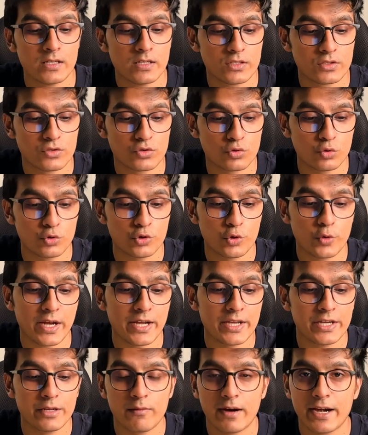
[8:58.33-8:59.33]
So you
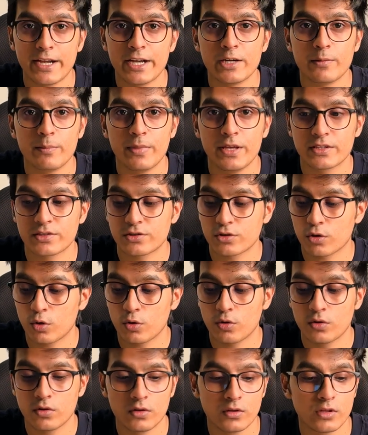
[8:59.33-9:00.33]
can divide it based
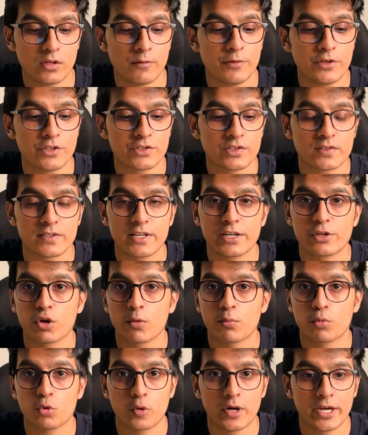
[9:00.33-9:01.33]
on the features that you
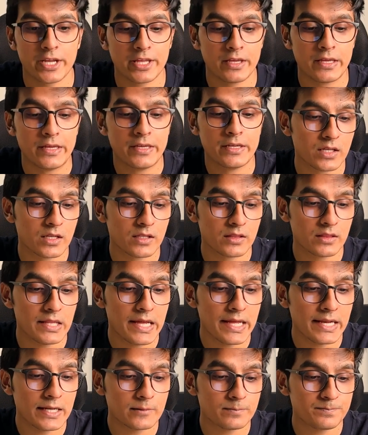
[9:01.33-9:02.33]
are providing.
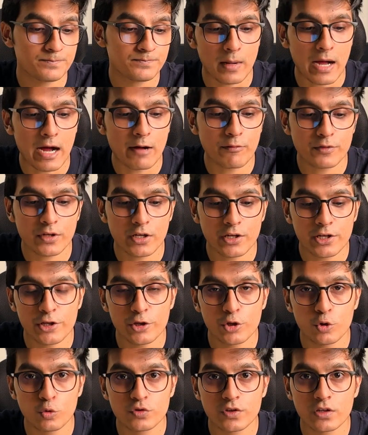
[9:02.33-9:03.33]
Then after a
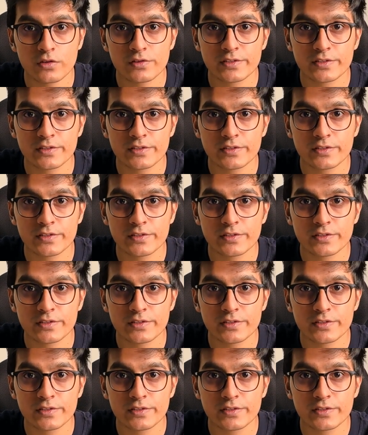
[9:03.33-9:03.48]
user